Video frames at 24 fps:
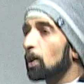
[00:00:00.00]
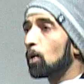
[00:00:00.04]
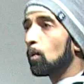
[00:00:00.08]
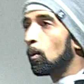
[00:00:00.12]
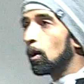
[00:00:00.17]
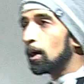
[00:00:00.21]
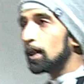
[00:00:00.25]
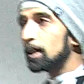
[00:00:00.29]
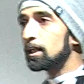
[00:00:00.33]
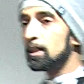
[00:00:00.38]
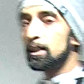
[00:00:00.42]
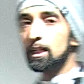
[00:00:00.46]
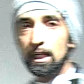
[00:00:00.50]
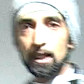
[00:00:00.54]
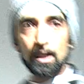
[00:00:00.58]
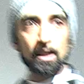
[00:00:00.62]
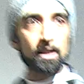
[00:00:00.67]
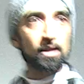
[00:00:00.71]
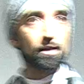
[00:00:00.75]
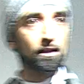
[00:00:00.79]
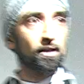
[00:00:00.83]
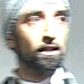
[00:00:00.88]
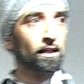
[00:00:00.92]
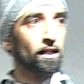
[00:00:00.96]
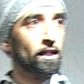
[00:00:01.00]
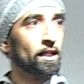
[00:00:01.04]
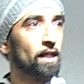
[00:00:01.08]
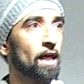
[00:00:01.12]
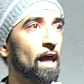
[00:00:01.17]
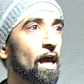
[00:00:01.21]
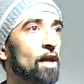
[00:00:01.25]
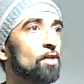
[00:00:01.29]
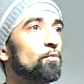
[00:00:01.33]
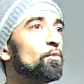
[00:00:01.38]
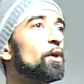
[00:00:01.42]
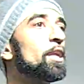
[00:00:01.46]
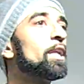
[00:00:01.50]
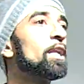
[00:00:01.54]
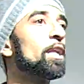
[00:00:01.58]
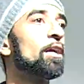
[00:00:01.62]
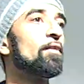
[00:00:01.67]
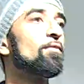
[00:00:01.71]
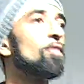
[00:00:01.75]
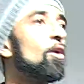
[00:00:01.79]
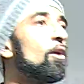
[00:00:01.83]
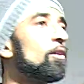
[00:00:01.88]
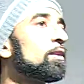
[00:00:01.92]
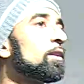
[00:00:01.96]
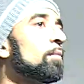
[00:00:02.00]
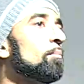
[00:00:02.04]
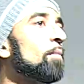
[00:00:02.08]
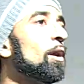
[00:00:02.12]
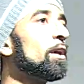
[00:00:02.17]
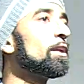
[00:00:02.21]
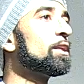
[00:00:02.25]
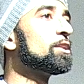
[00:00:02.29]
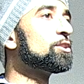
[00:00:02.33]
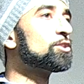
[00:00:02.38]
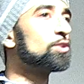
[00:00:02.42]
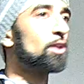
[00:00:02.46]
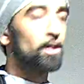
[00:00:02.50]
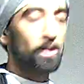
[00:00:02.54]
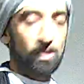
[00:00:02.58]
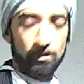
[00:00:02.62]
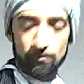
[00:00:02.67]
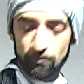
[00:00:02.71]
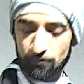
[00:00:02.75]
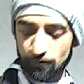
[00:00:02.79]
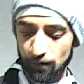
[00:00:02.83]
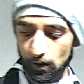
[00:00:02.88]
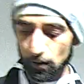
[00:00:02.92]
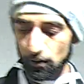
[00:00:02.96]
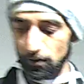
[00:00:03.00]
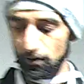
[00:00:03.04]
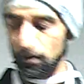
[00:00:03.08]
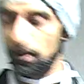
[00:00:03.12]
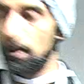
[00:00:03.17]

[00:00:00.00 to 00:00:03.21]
to want to clean it and rid it of all the mud and junk and filth.